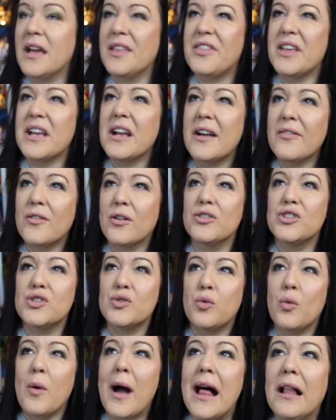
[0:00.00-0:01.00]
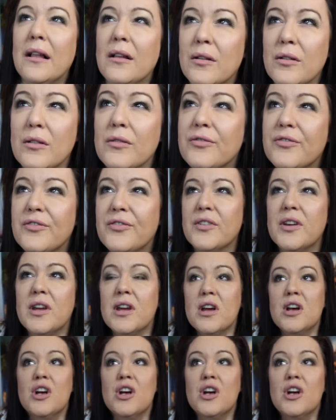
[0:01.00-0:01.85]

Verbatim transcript: I think I've got 12